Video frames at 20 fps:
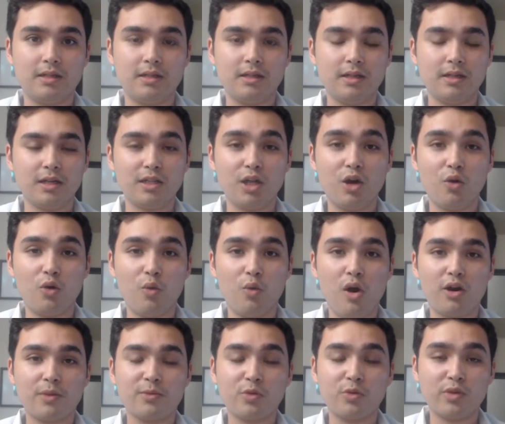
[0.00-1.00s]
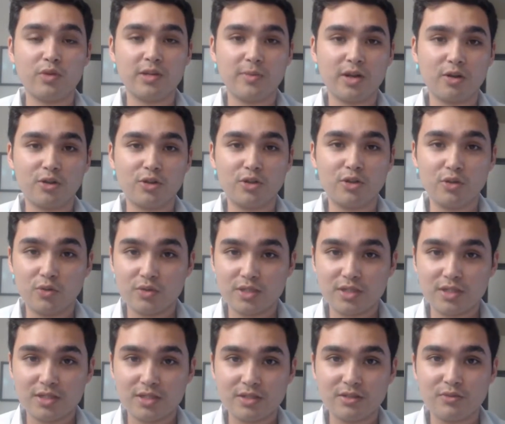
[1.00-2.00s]
Hello, welcome to We Do Better
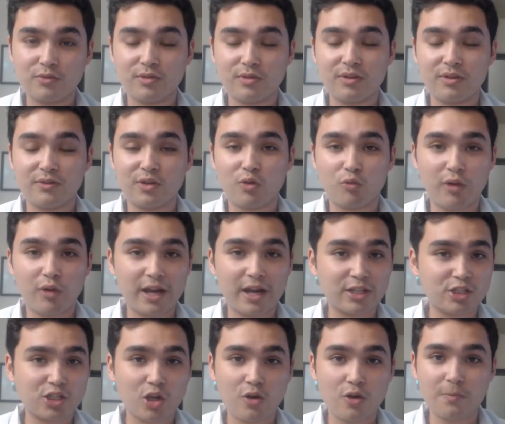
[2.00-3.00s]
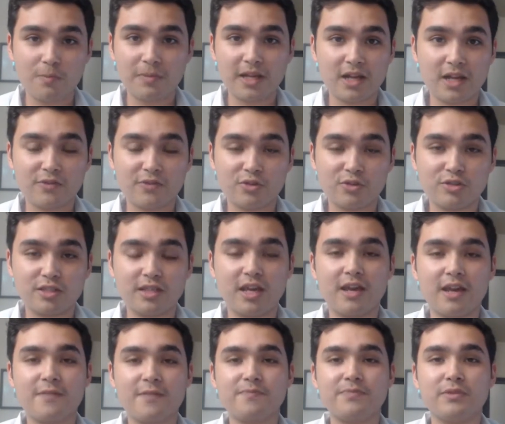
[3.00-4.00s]
News. We have a great show planned for you
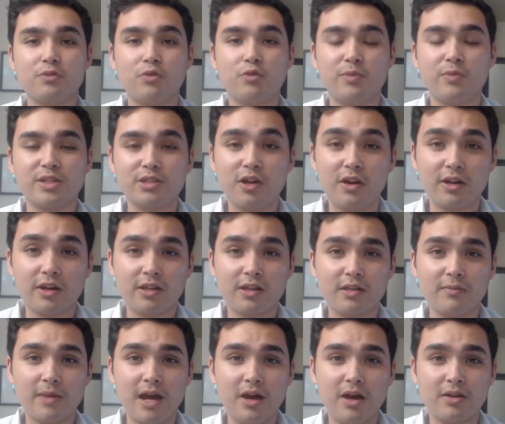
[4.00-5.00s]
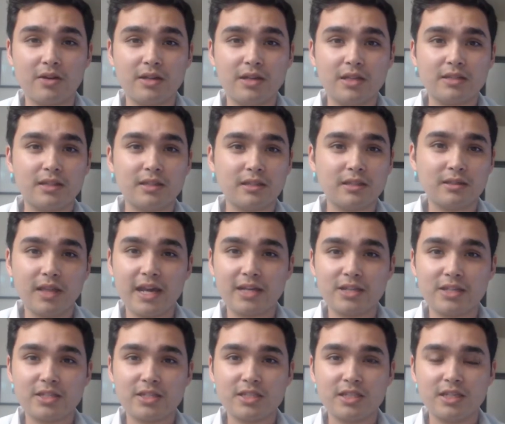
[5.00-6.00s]
today. We'll be talking about the
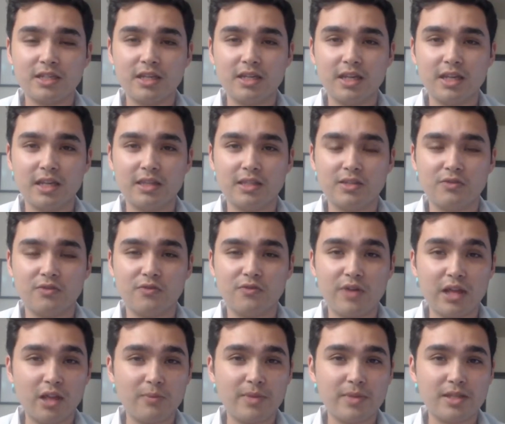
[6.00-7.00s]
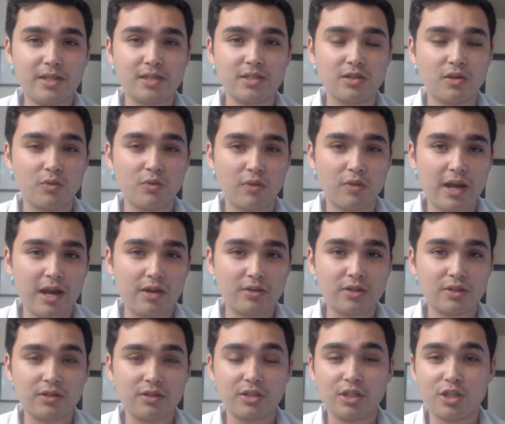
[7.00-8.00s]
latest in the developments
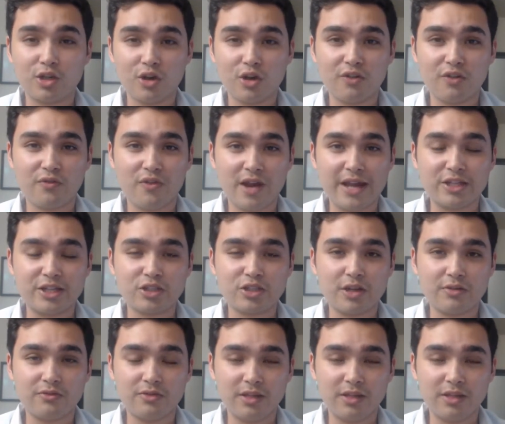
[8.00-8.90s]
around the cure for HIV.